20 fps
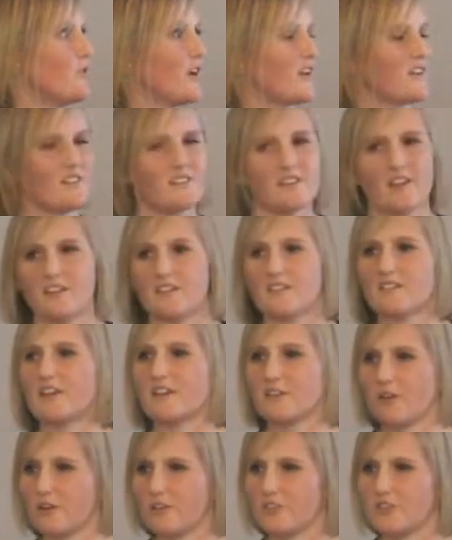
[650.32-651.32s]
understands
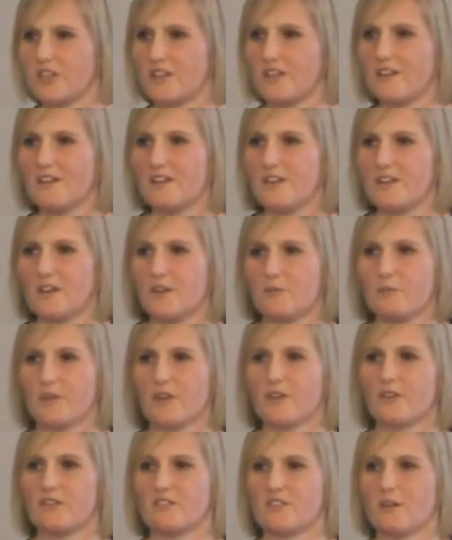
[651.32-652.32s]
technology,
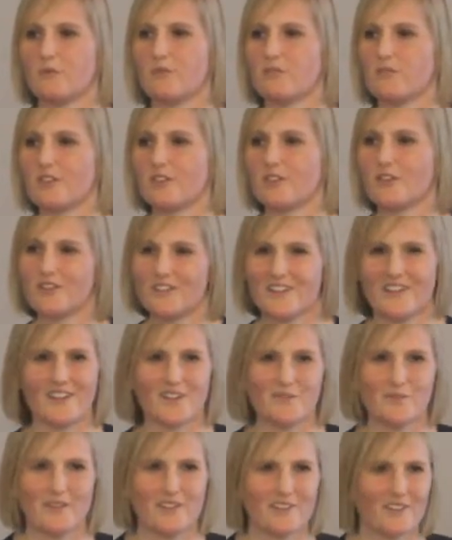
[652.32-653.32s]
because some of it could get
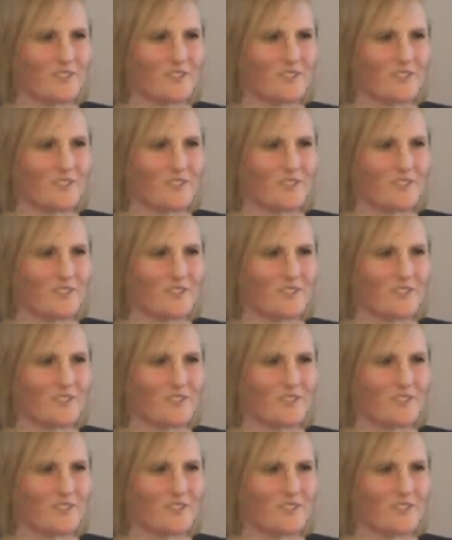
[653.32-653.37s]
a bit